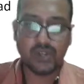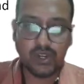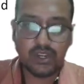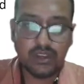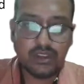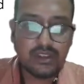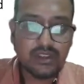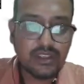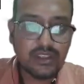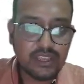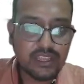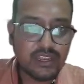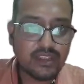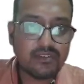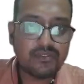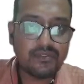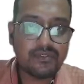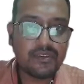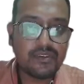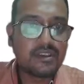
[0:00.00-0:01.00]
is good
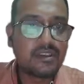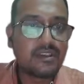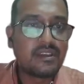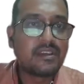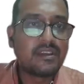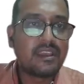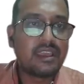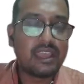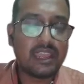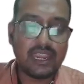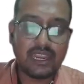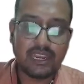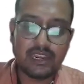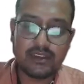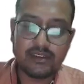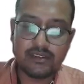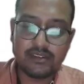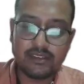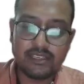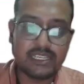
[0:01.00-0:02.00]
enough,
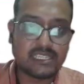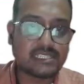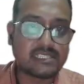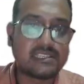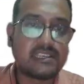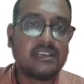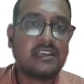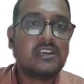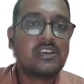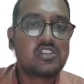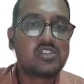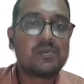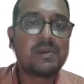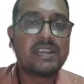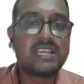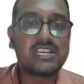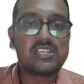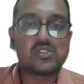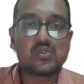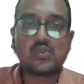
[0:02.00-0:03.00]
and yes. So
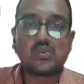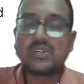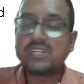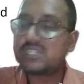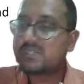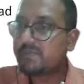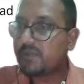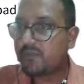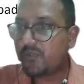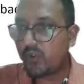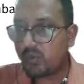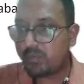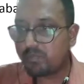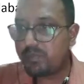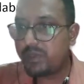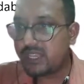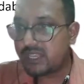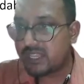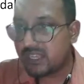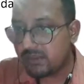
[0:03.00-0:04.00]
my dear students, before
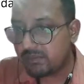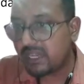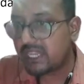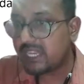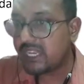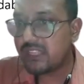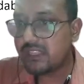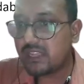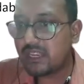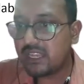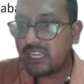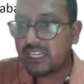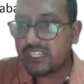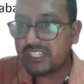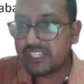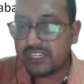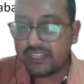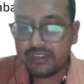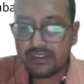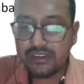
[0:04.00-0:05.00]
beginning the
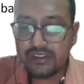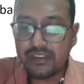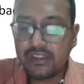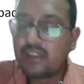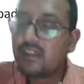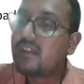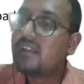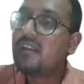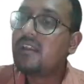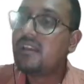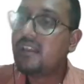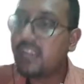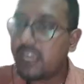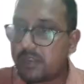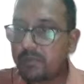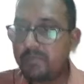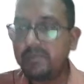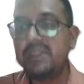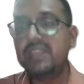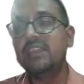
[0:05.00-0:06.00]
lecture,
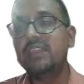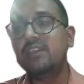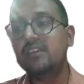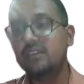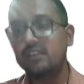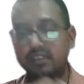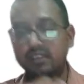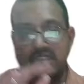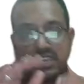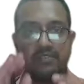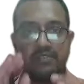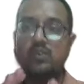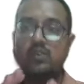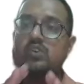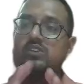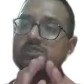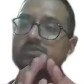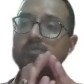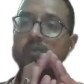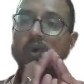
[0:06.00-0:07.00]
let me give
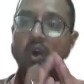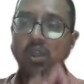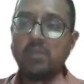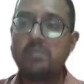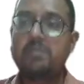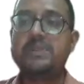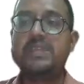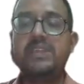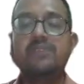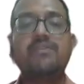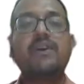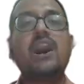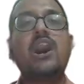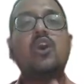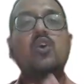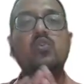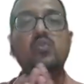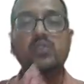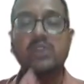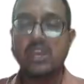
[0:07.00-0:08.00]
you a small brief
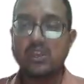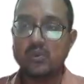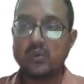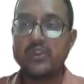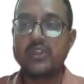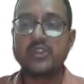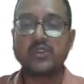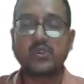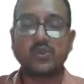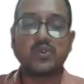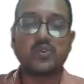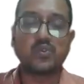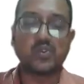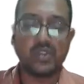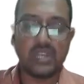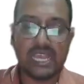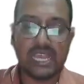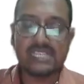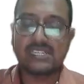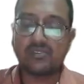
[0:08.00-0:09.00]
how we are going to
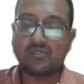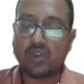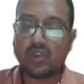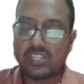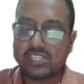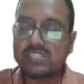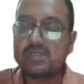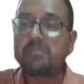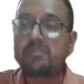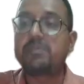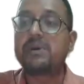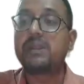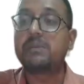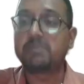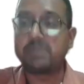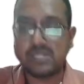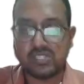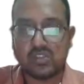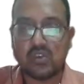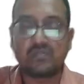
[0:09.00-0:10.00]
utilize and what is the
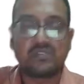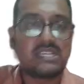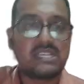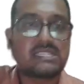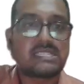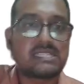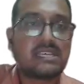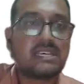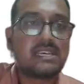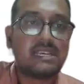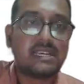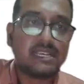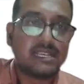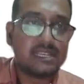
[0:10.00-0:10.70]
purpose of this